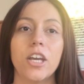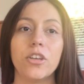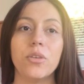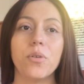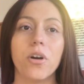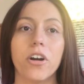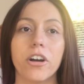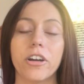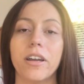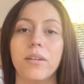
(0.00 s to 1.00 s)
you
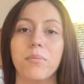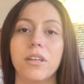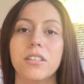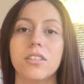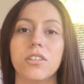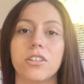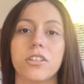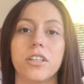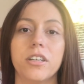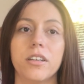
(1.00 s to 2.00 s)
are
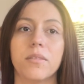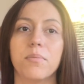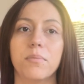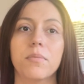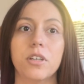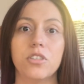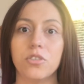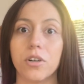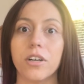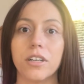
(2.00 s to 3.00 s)
administering a
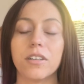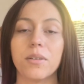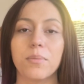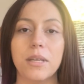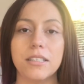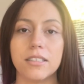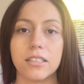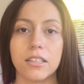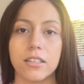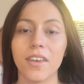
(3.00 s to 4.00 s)
drug,
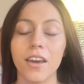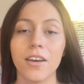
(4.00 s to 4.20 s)
basically.